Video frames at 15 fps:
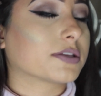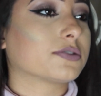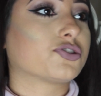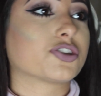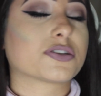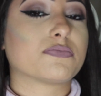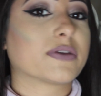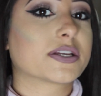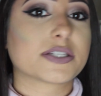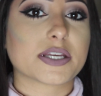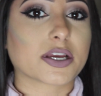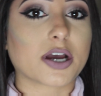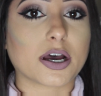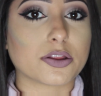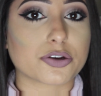just
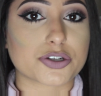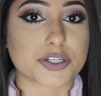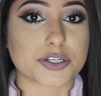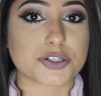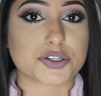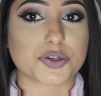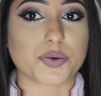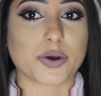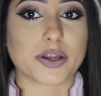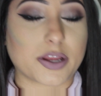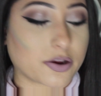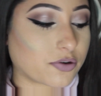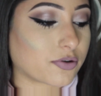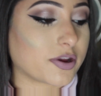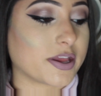mixing colors into it
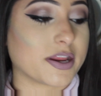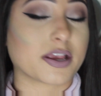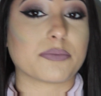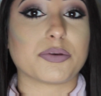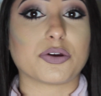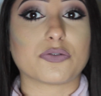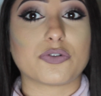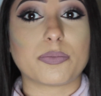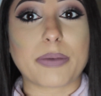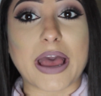and creating a beautiful